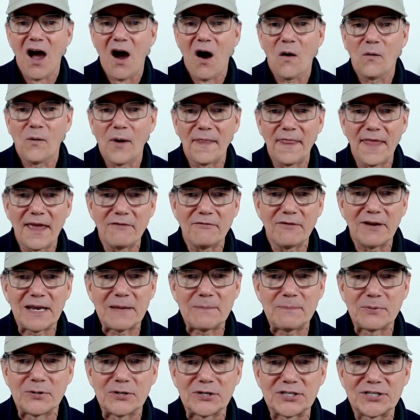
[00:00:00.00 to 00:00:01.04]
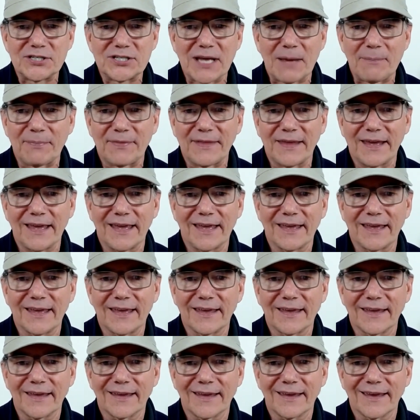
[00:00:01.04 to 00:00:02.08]
when they really push
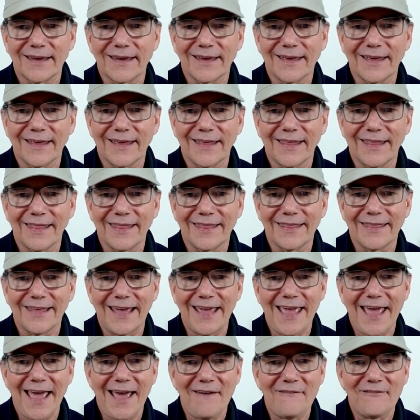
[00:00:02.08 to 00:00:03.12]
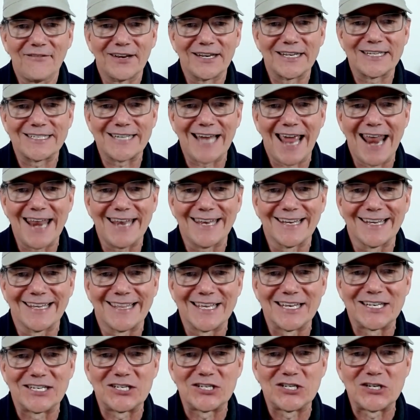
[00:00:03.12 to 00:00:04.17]
something, they have an agenda
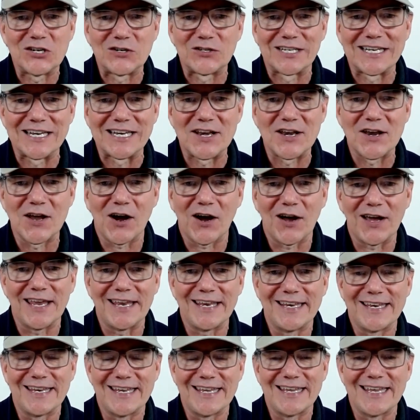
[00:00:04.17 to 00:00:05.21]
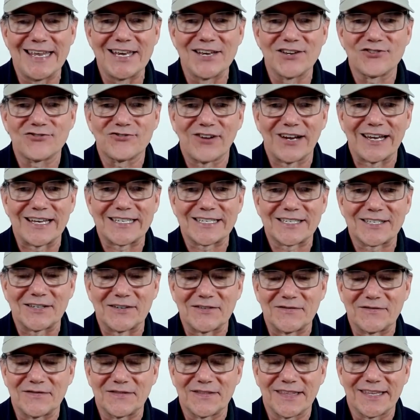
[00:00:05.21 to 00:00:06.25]
that's usually not in the interests
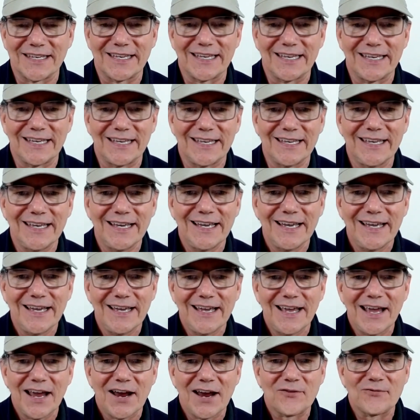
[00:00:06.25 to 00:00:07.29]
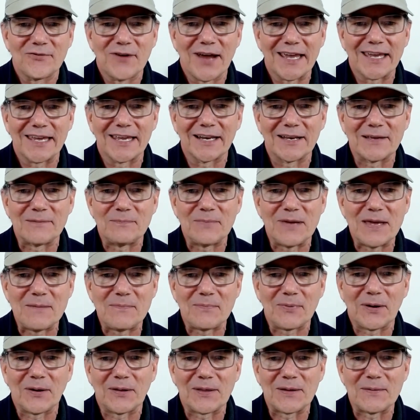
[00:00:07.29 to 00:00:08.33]
of the regular
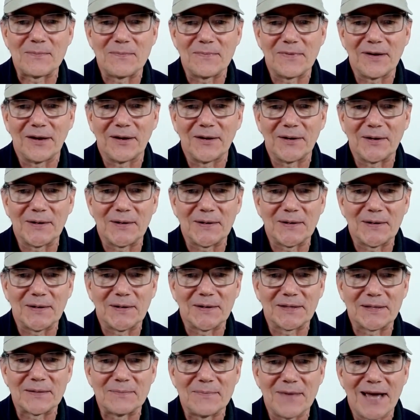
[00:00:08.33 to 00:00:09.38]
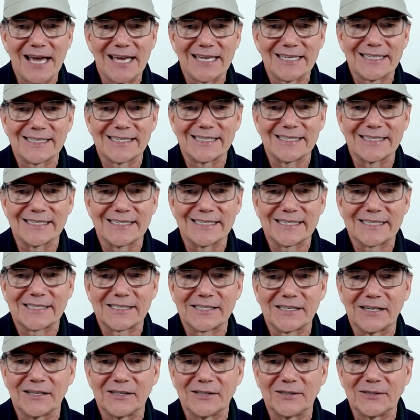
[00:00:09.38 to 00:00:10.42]
people or the masses.
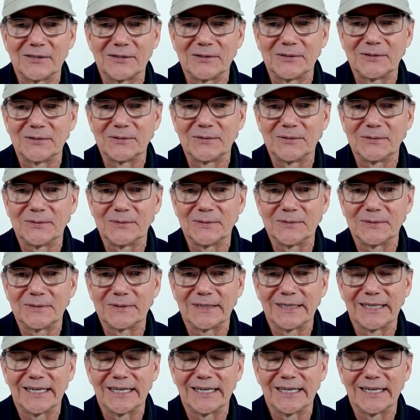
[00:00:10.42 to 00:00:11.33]
So